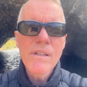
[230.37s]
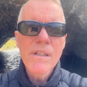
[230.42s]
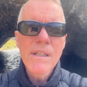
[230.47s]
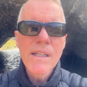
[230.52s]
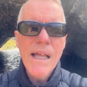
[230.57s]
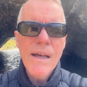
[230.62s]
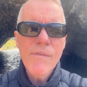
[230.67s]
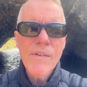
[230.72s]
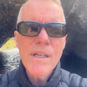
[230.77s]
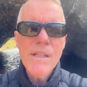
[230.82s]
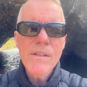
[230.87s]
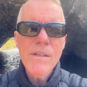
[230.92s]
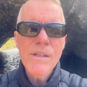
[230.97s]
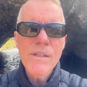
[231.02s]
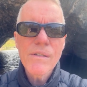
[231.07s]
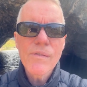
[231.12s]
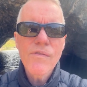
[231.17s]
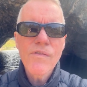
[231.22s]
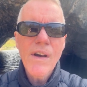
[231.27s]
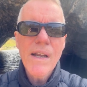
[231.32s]
loving
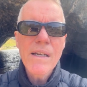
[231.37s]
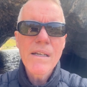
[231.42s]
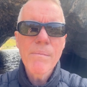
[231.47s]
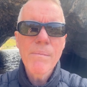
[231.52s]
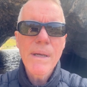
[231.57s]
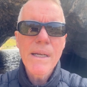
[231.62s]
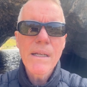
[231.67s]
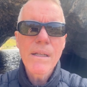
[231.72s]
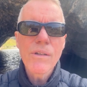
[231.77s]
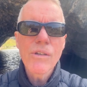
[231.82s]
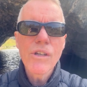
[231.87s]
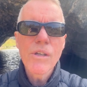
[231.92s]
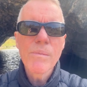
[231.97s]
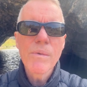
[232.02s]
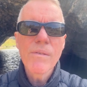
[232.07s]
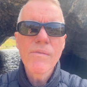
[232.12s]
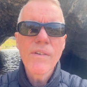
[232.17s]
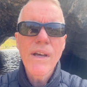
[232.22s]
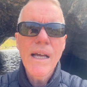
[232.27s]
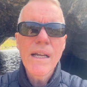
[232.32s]
these fundamental
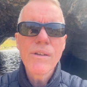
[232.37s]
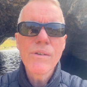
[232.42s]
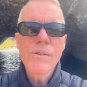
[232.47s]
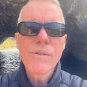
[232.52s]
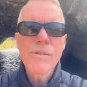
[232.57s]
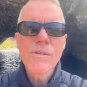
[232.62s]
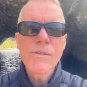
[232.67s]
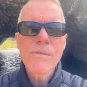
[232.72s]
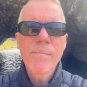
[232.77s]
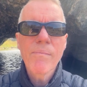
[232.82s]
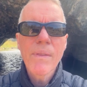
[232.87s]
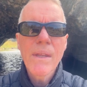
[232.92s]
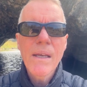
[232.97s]
human values.